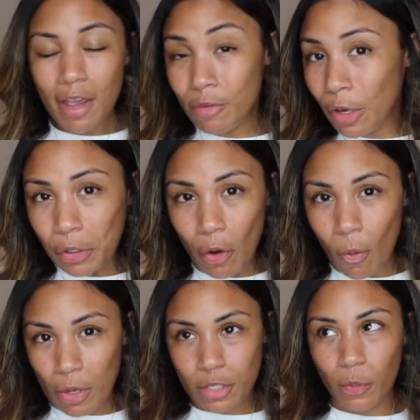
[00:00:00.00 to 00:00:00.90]
if you're only
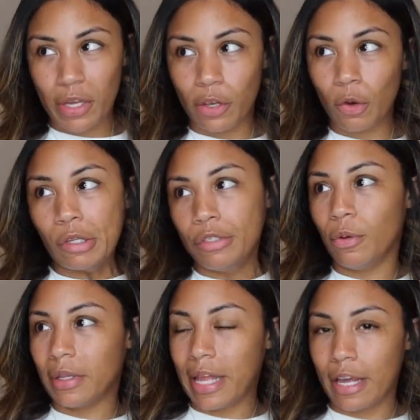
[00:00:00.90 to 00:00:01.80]
going once a week and you're only
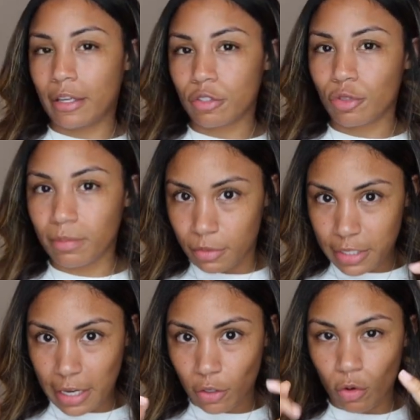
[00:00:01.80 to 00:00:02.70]
doing like
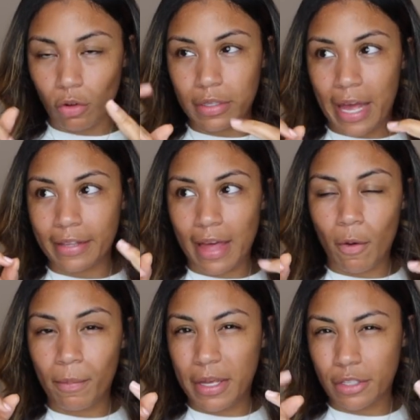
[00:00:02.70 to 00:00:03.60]
technical, like that
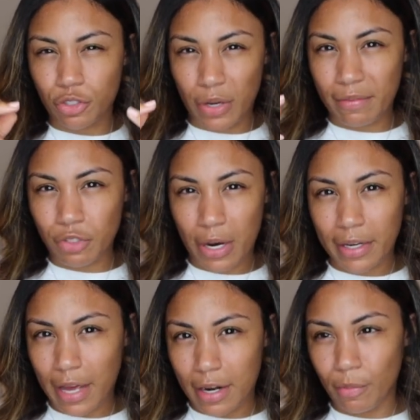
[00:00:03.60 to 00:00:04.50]
would be a strength
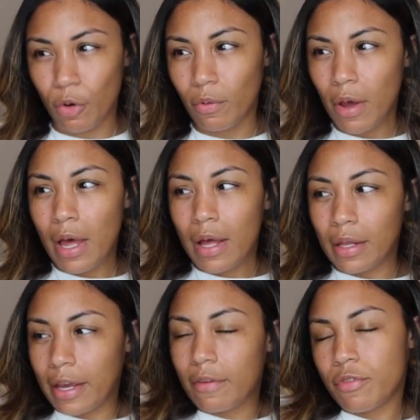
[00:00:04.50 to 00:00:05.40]
training kind of move.
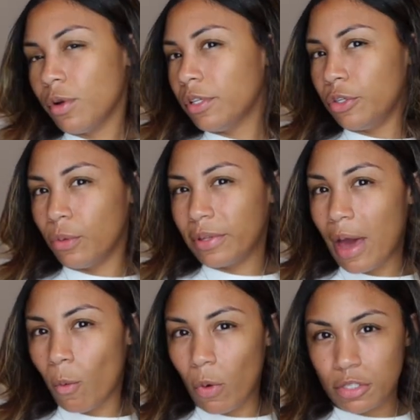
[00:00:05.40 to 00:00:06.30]
Like if you're only doing
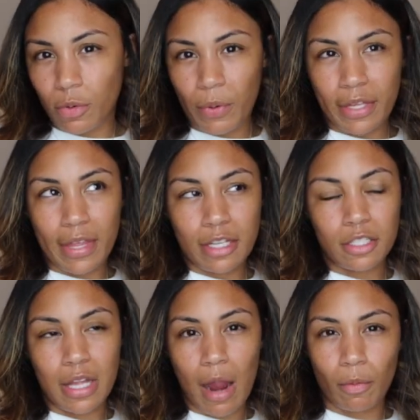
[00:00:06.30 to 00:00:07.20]
that once a week,
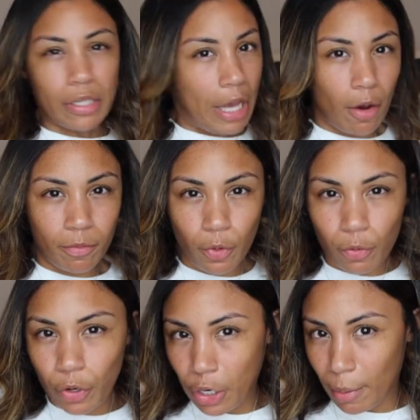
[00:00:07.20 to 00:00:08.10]
that's not really helpful
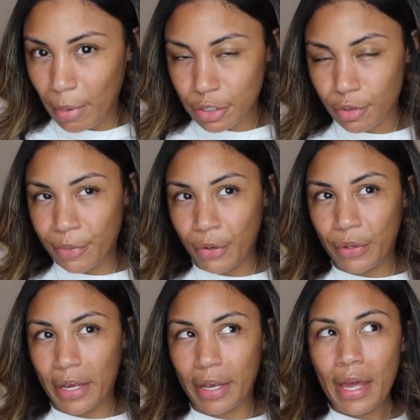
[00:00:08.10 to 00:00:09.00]
for your muscle
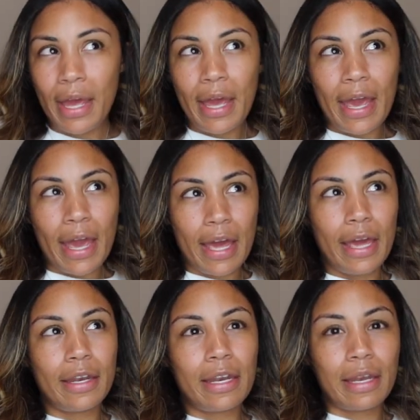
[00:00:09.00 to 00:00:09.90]
building,
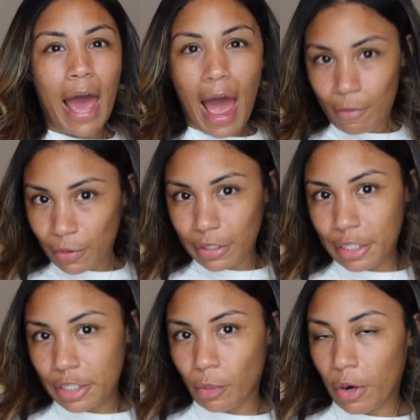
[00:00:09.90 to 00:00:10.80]
and I really
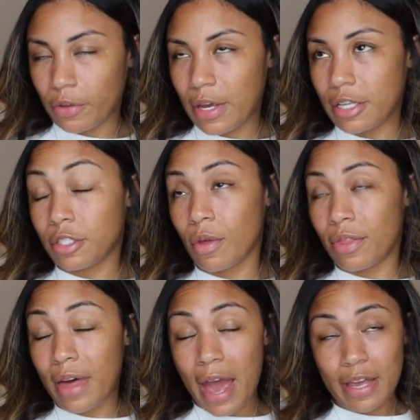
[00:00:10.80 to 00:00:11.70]
need to work on that. So
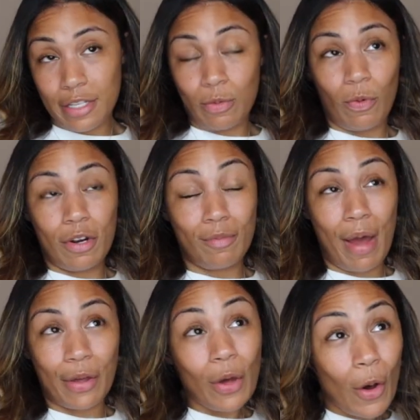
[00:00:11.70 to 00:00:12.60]
that is one of
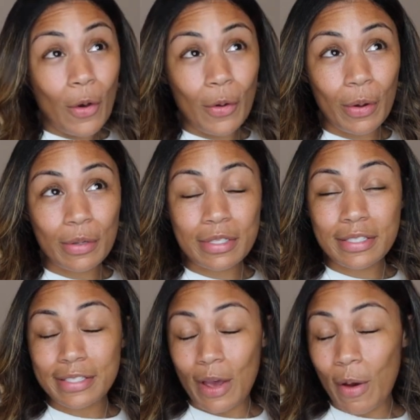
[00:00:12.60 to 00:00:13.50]
my goals.
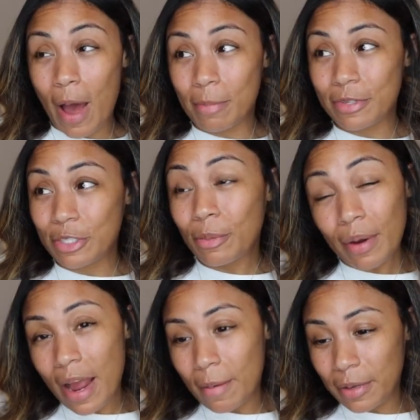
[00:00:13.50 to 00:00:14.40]
So I'm
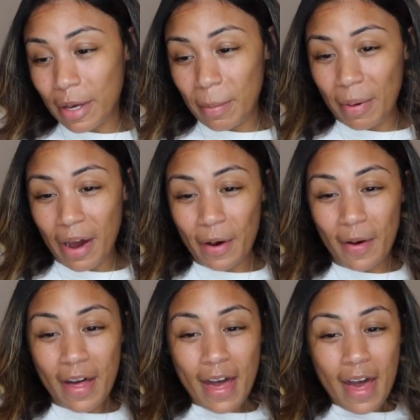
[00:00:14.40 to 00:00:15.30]
super happy about